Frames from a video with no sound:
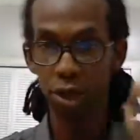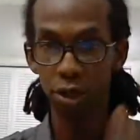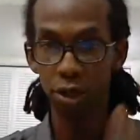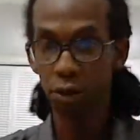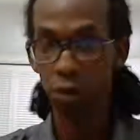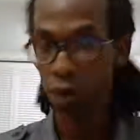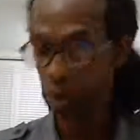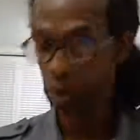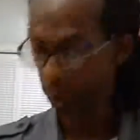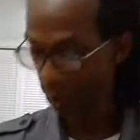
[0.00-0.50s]
in
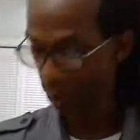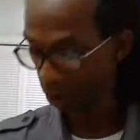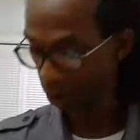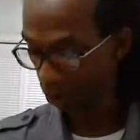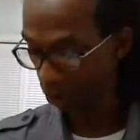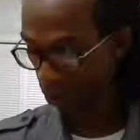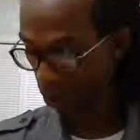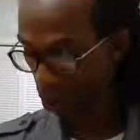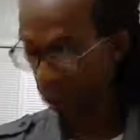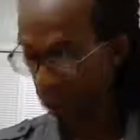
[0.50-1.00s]
your
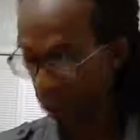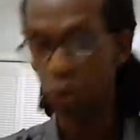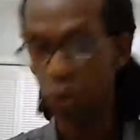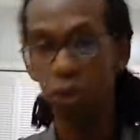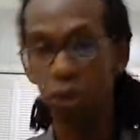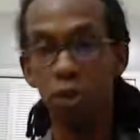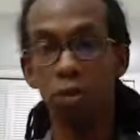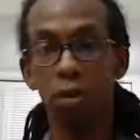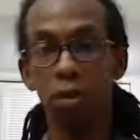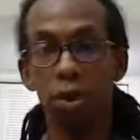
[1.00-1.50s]
computer,
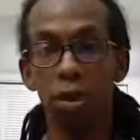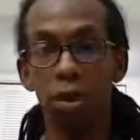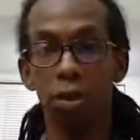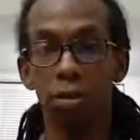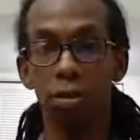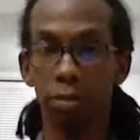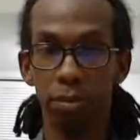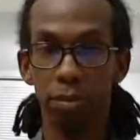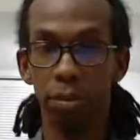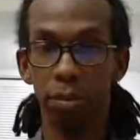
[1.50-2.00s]
which you want
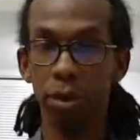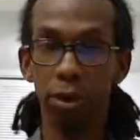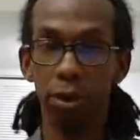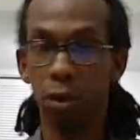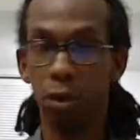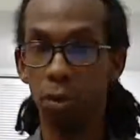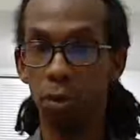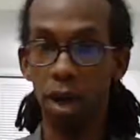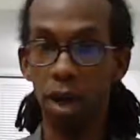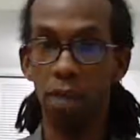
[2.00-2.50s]
to,
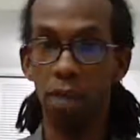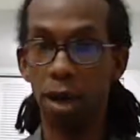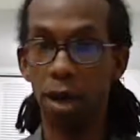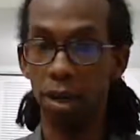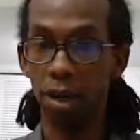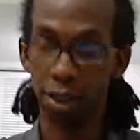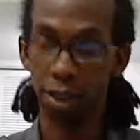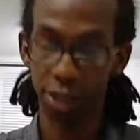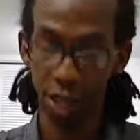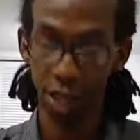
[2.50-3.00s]
write about the